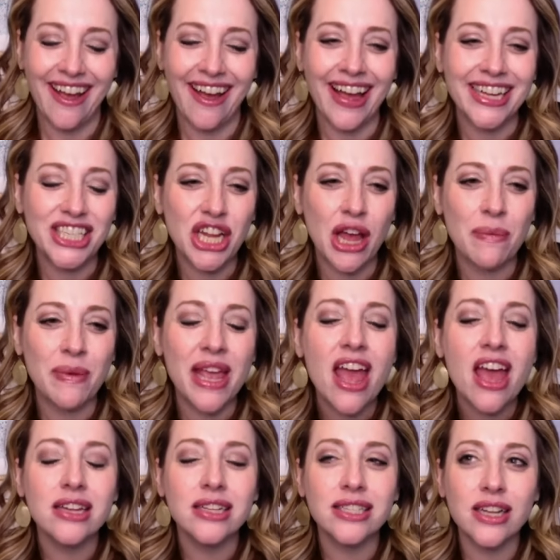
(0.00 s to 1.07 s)
Hi, Shelby.
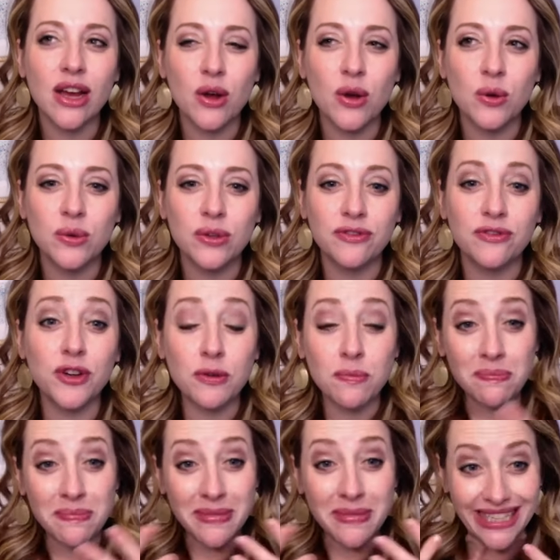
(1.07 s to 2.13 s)
So for
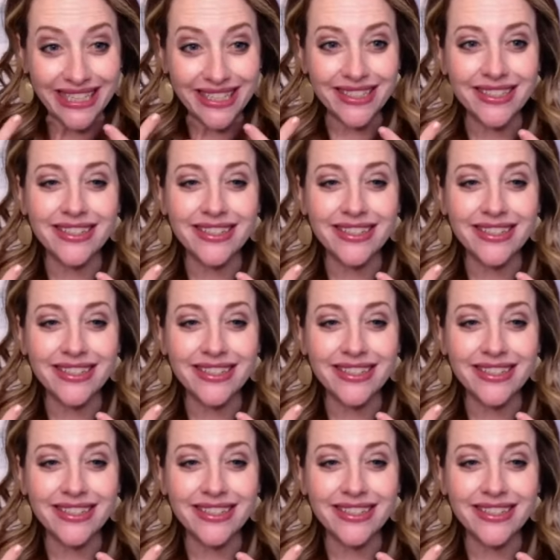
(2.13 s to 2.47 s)
me,